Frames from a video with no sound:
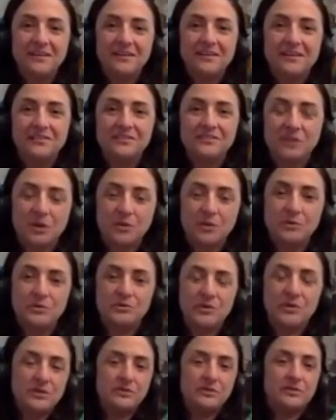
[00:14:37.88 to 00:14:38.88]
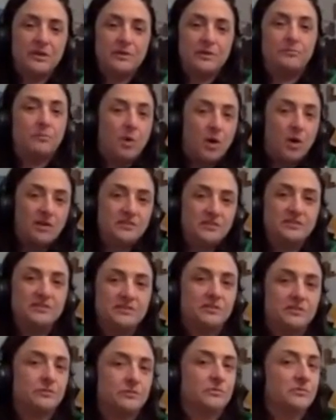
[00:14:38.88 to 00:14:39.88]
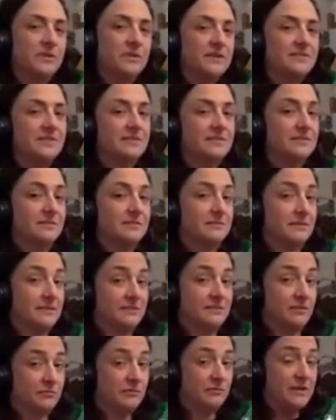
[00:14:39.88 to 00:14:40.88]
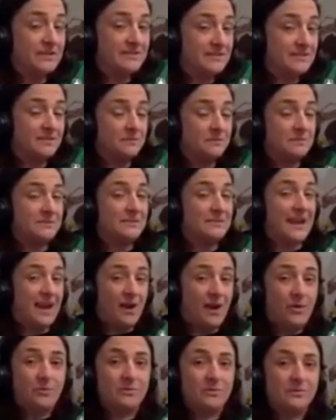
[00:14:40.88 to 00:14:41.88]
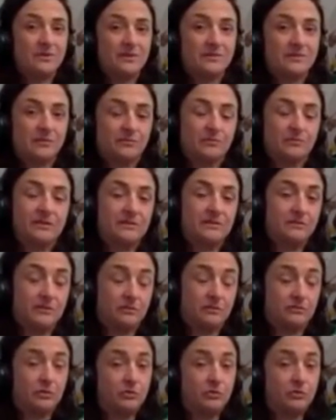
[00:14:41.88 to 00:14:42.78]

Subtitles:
So you think that Boston's a racist? That's a racism town. Because